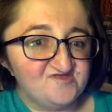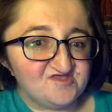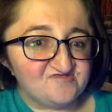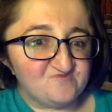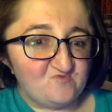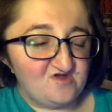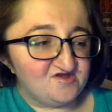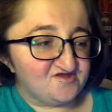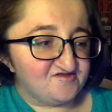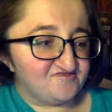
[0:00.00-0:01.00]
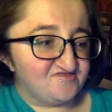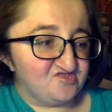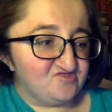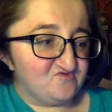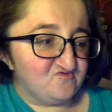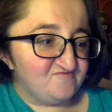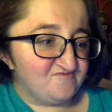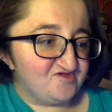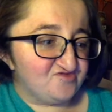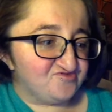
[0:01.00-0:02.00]
NYX one, is the dewy
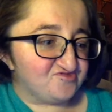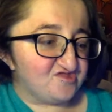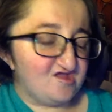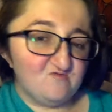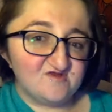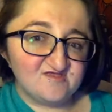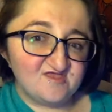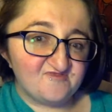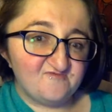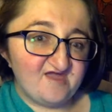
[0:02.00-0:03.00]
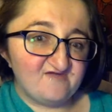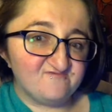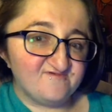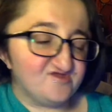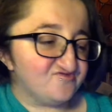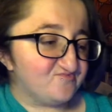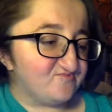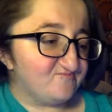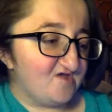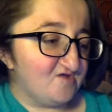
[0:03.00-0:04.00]
finish. I want to get the matte finish.
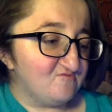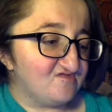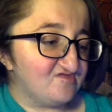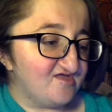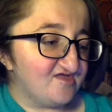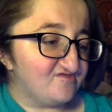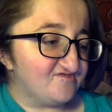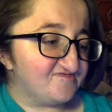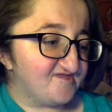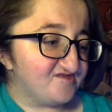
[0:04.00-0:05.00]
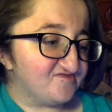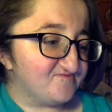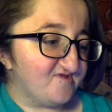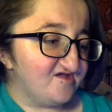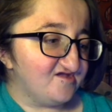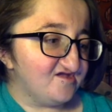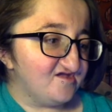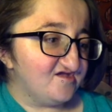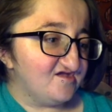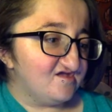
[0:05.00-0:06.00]
I really like this setting spray.
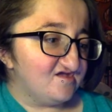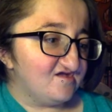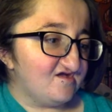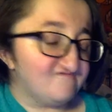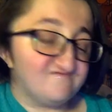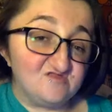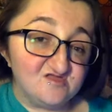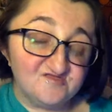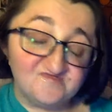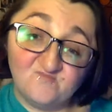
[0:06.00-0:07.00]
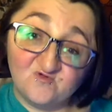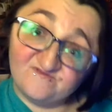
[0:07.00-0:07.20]
I feel like it's most